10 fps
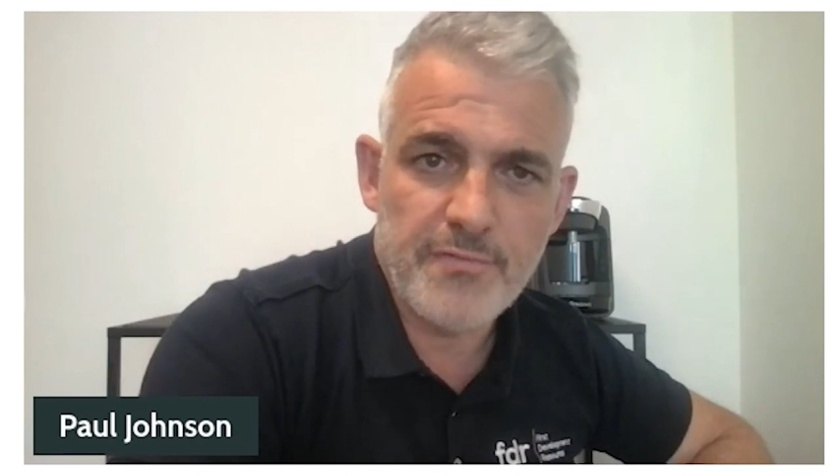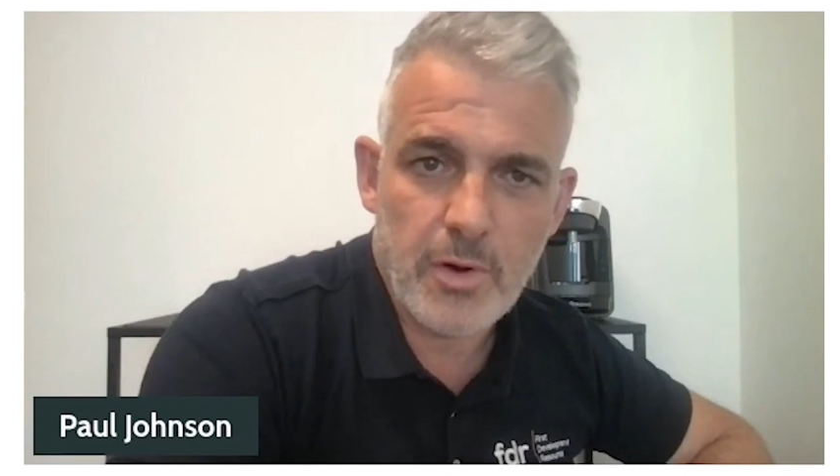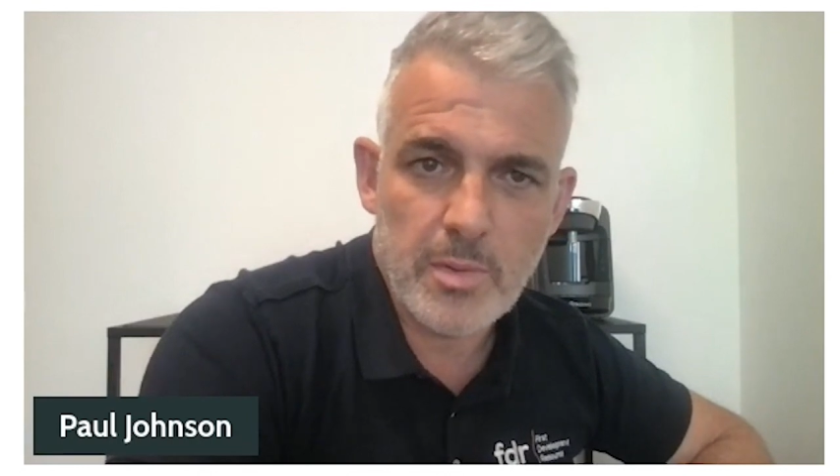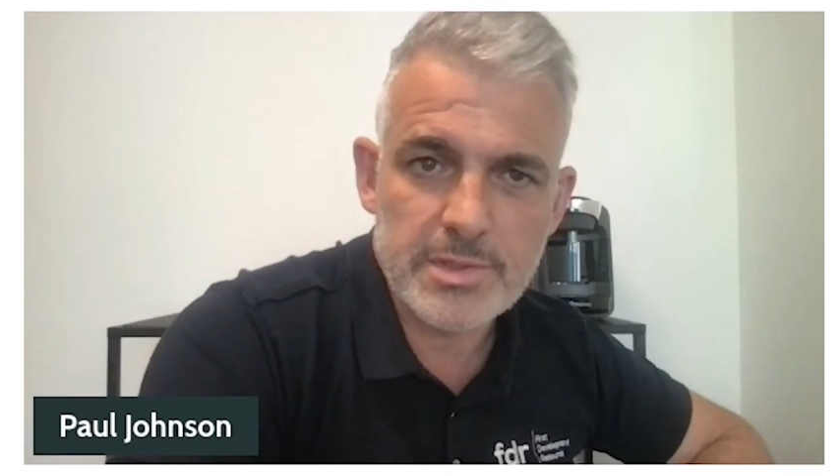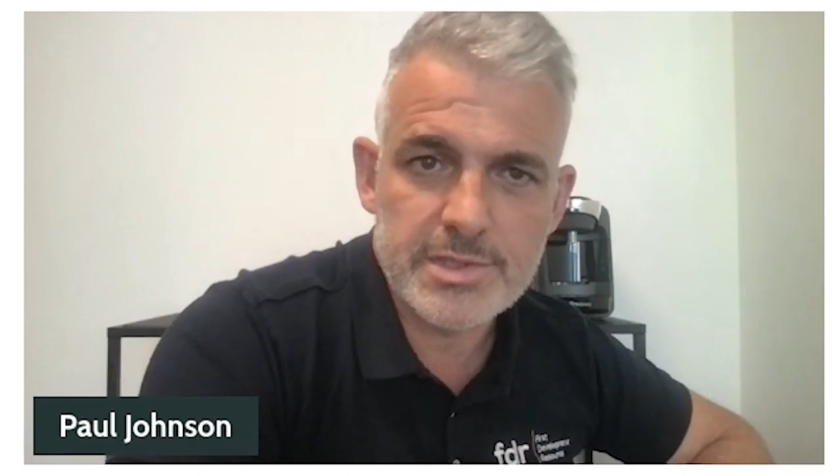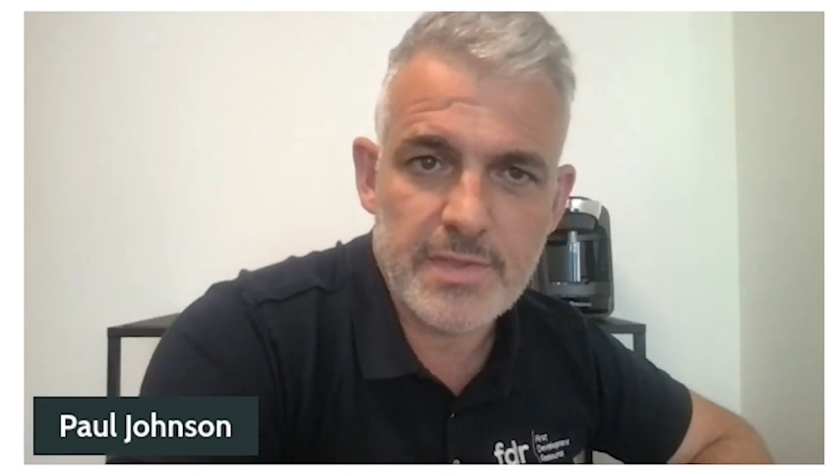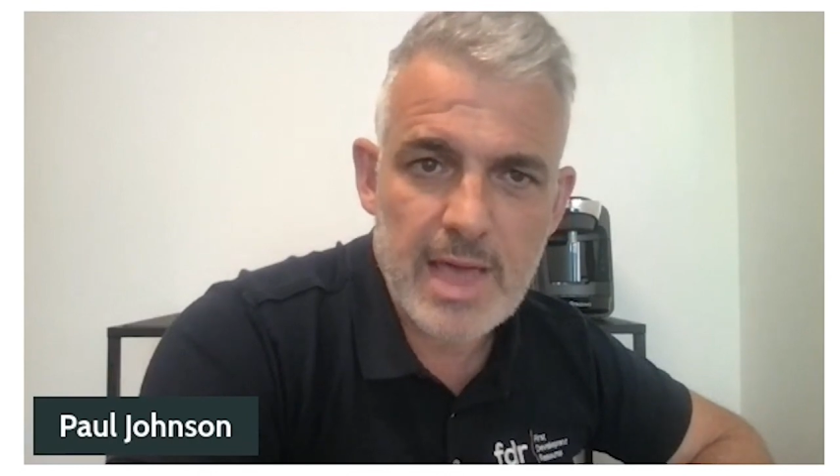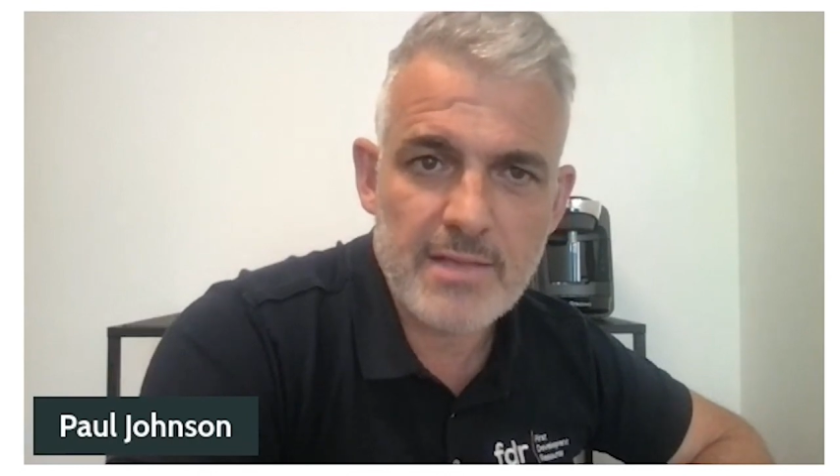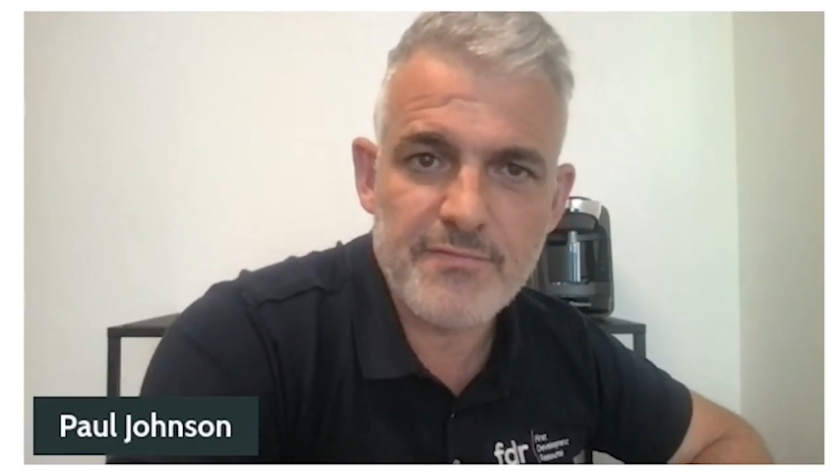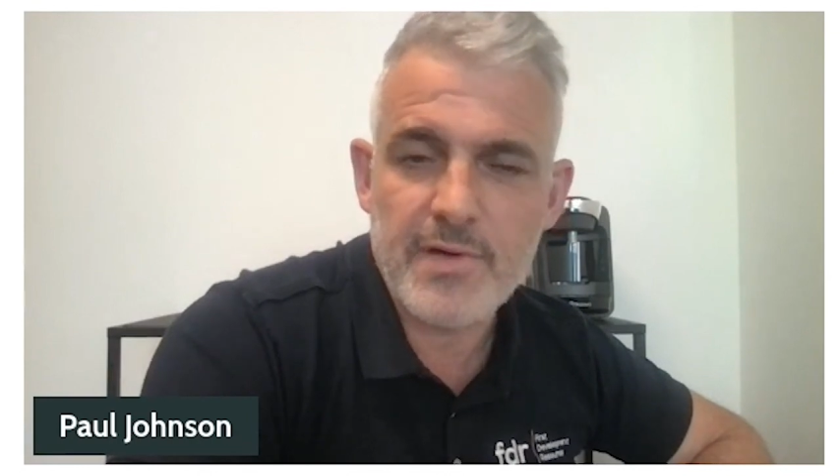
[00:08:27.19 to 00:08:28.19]
forward to
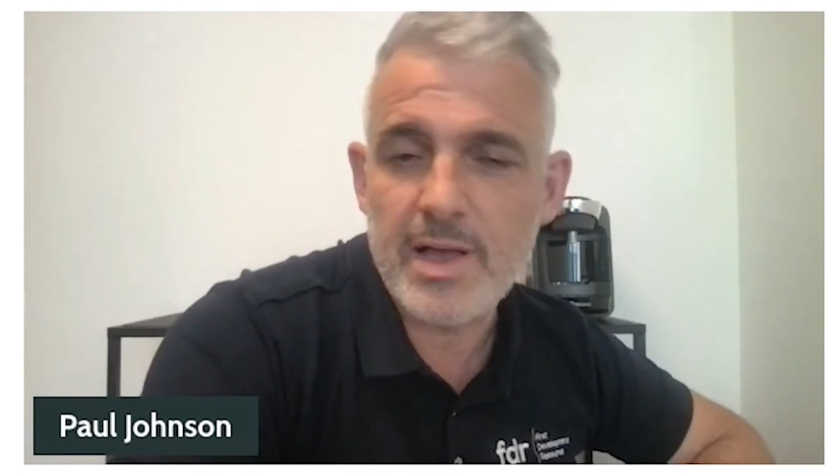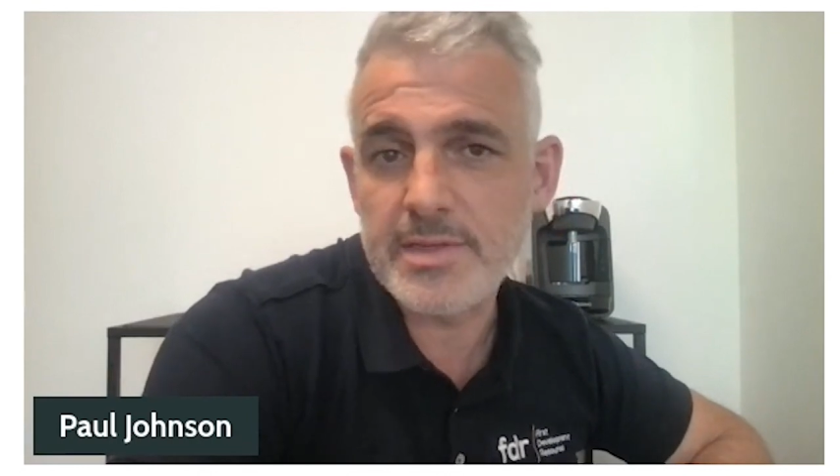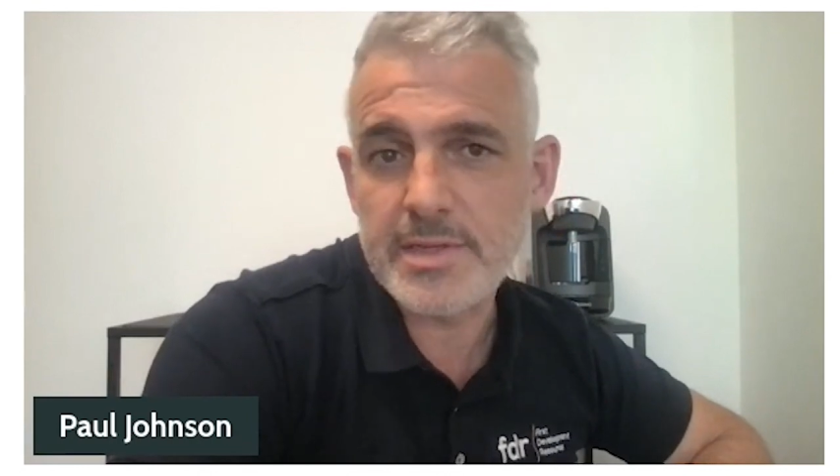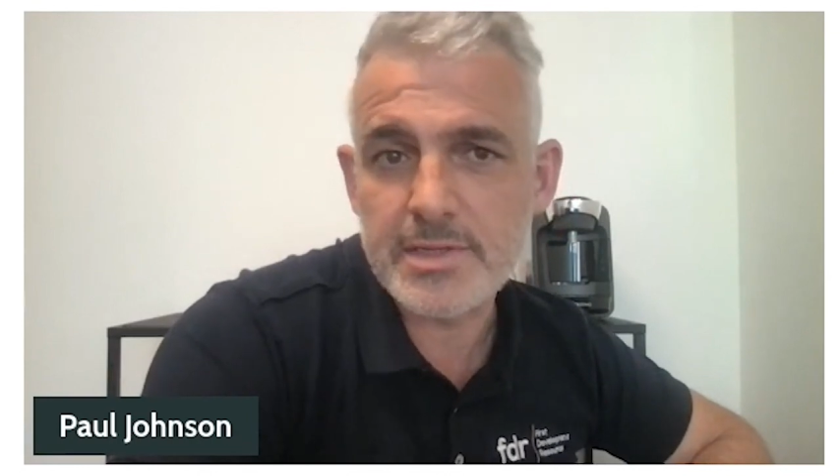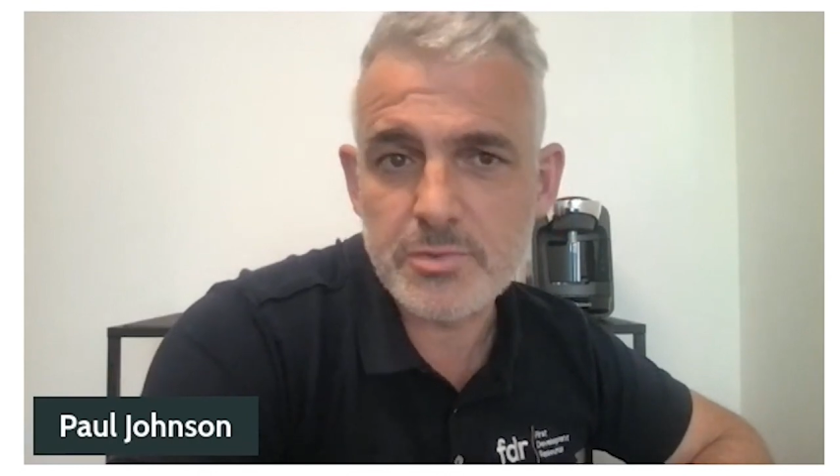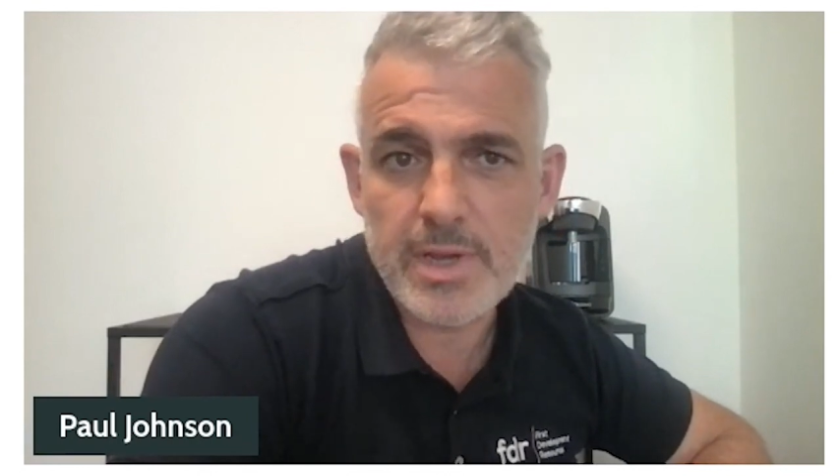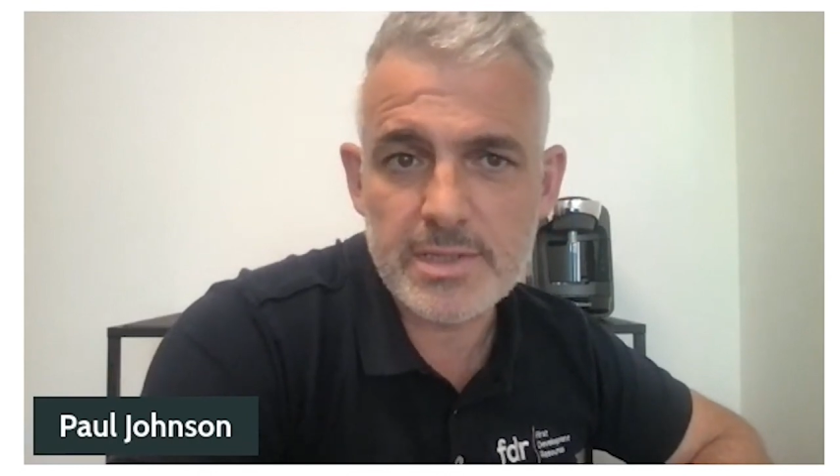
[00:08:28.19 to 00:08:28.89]
that finding its way